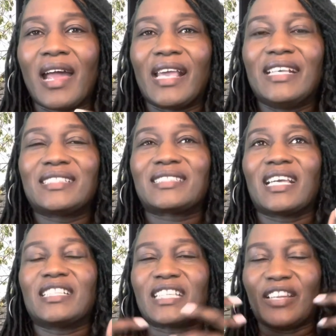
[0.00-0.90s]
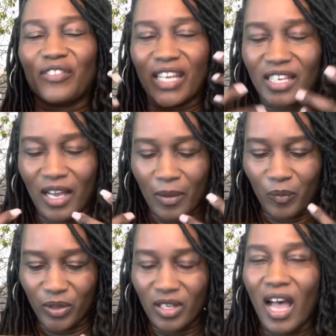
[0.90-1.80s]
he says, "If in, um,
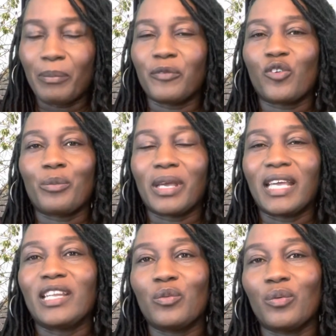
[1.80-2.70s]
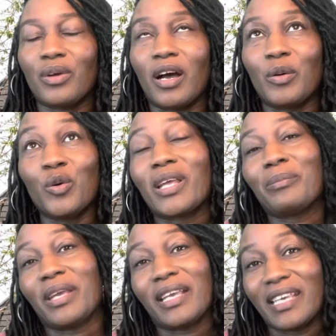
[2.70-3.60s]
with God before me, any uh, who can
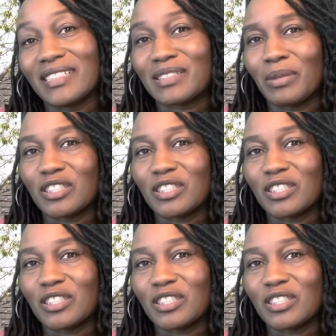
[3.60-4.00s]
be against me?"